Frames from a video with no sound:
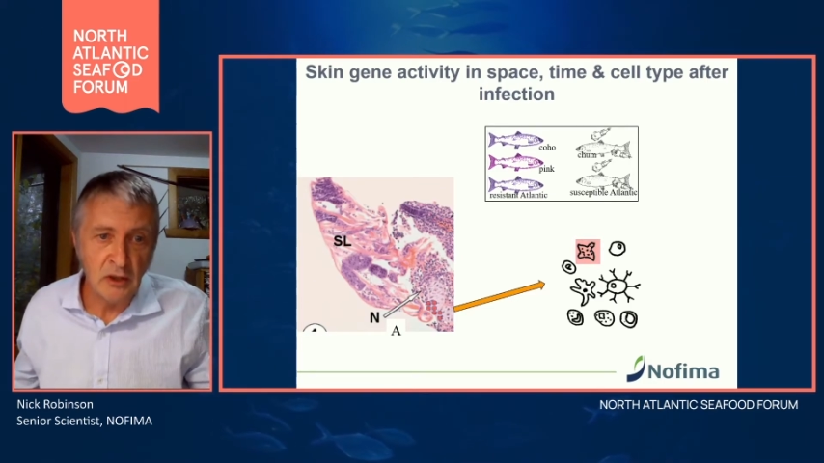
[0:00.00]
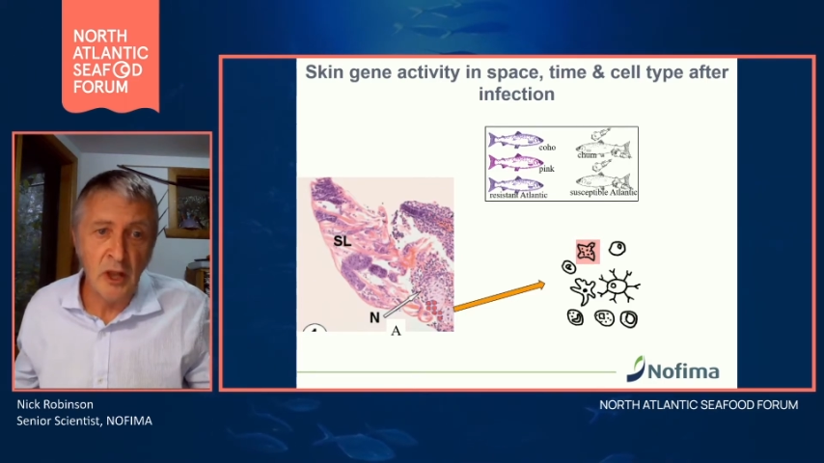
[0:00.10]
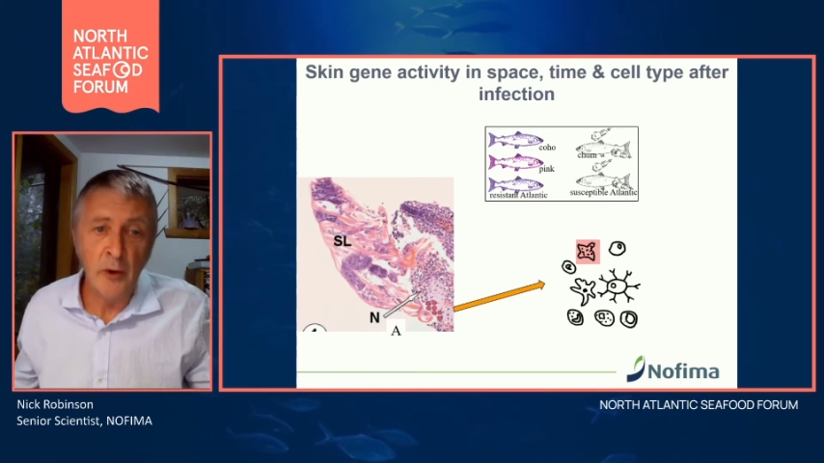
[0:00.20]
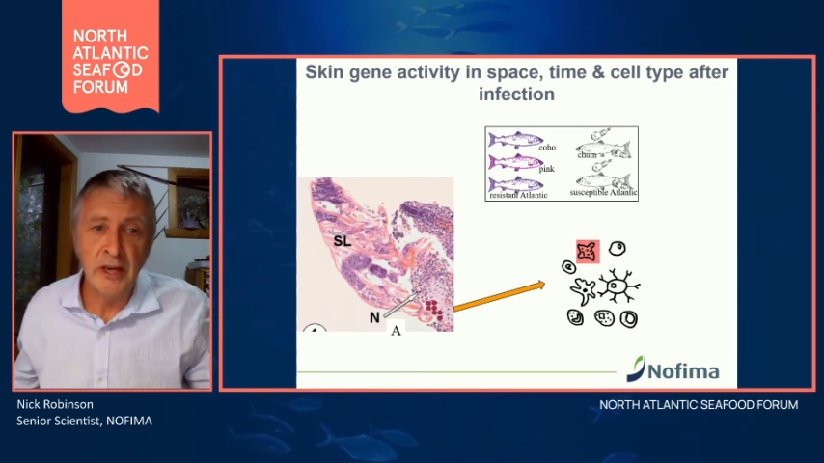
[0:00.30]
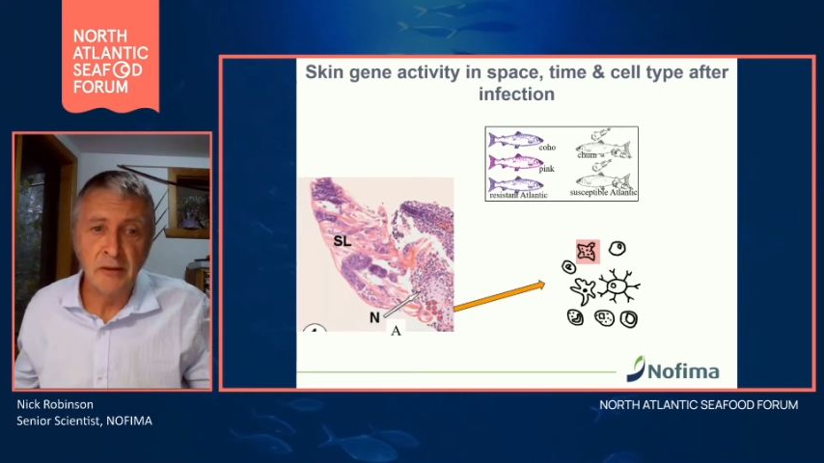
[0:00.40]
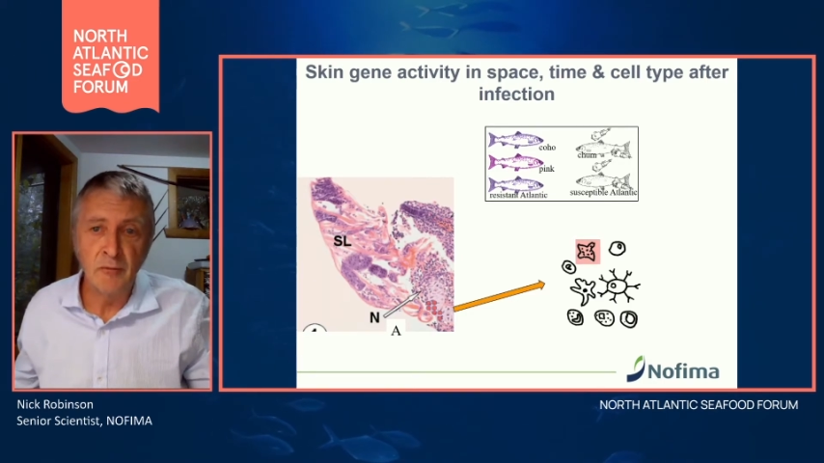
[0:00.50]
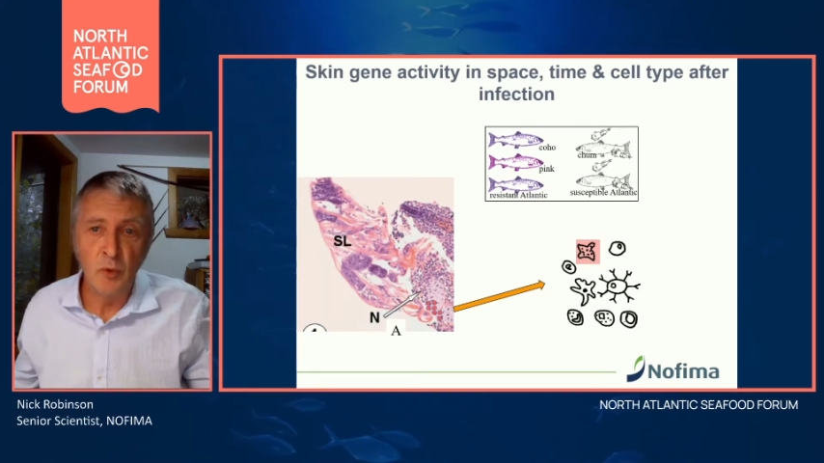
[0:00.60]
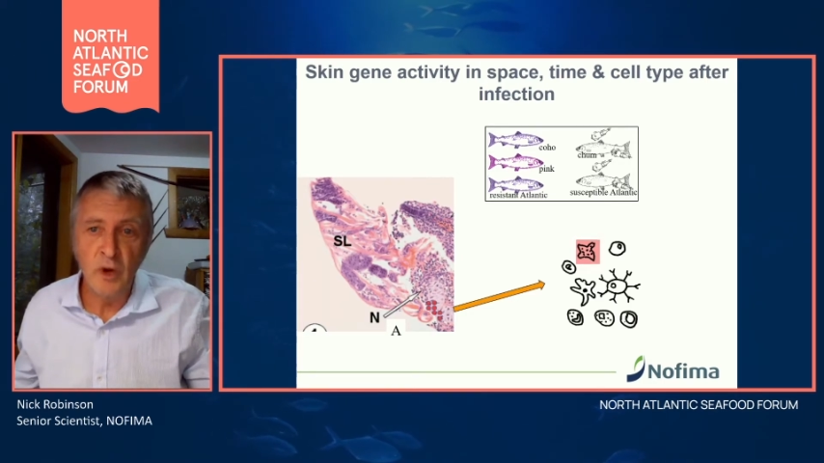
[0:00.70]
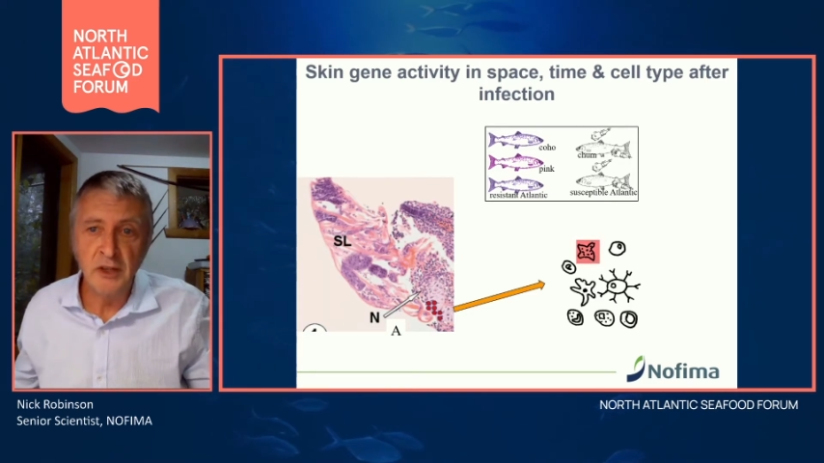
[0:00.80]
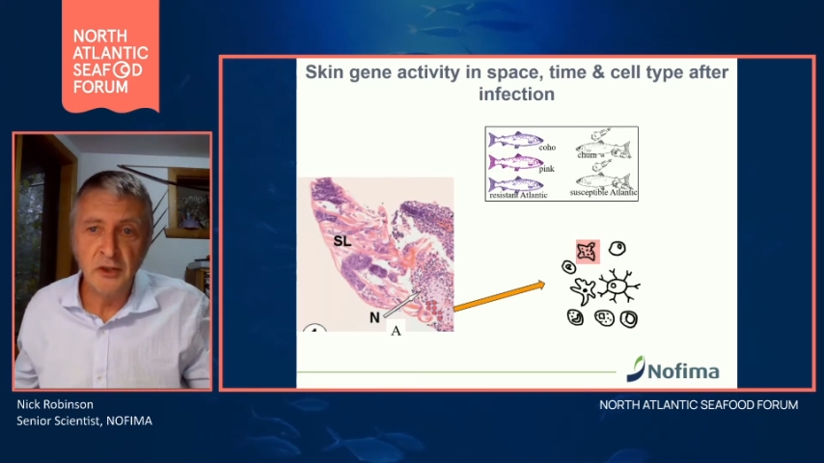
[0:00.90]
glowing
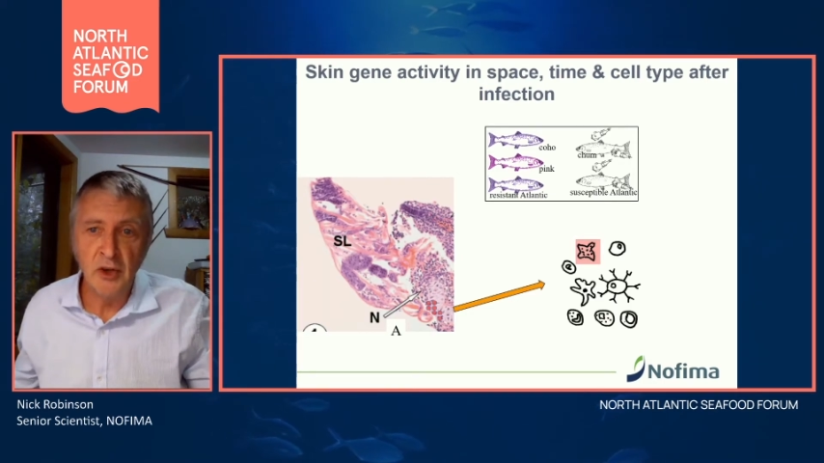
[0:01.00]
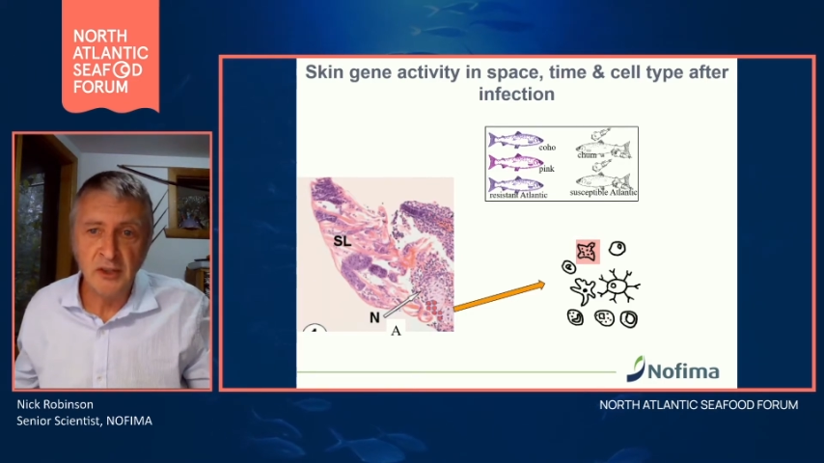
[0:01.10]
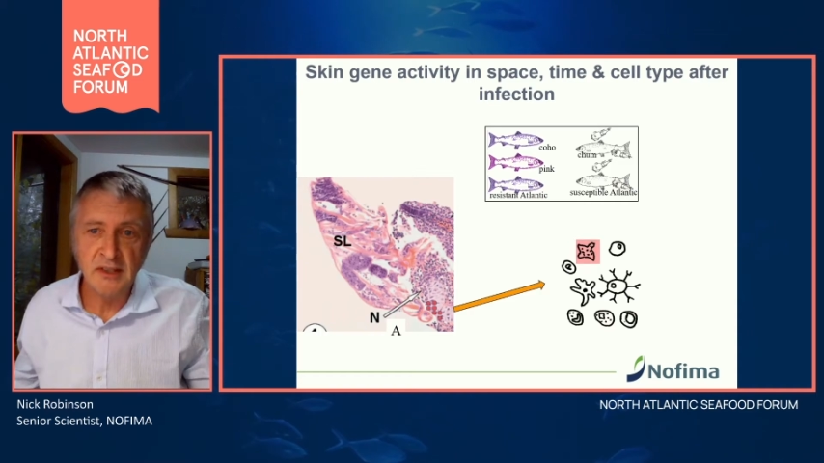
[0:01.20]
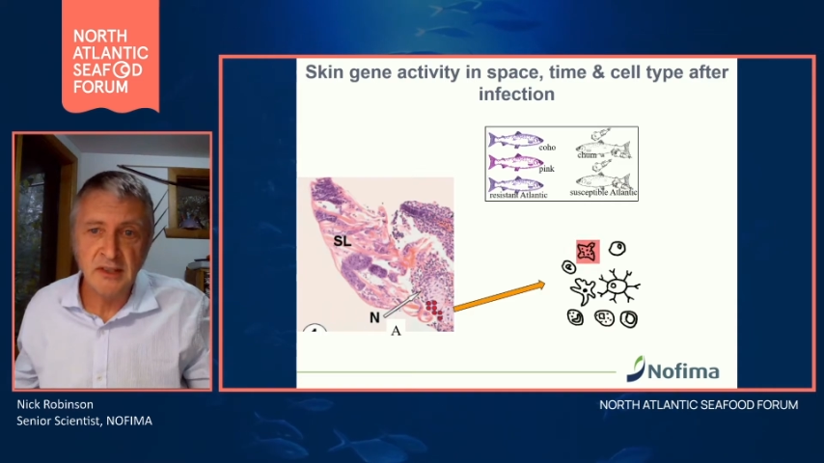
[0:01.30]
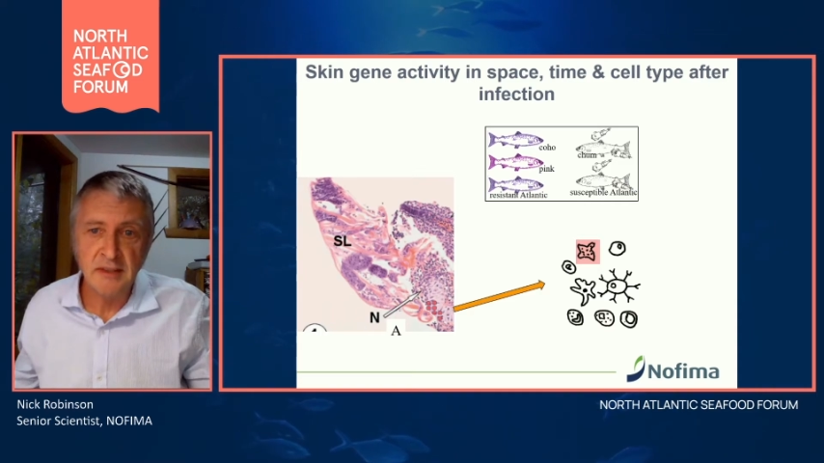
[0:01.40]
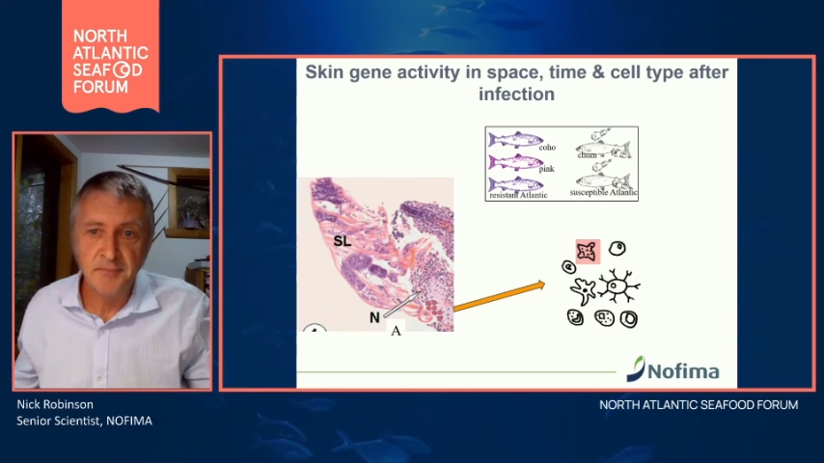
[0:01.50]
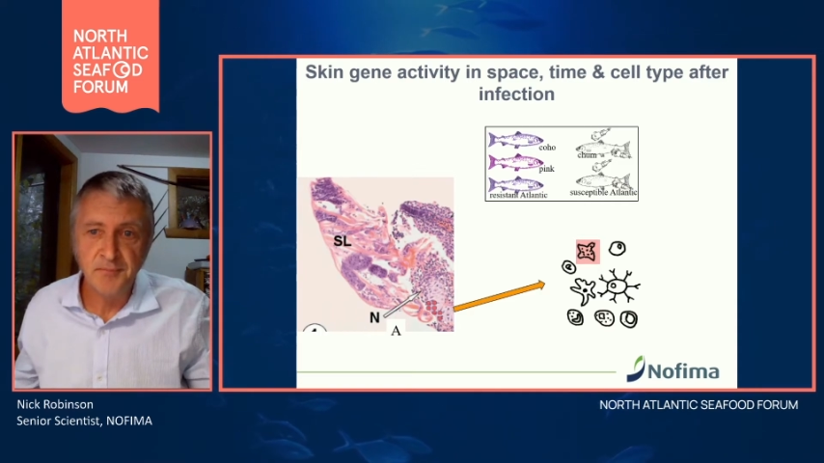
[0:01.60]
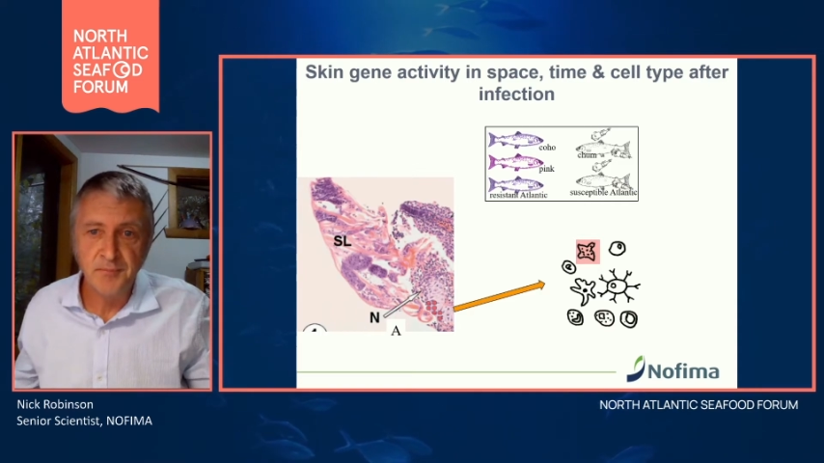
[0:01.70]
red dots,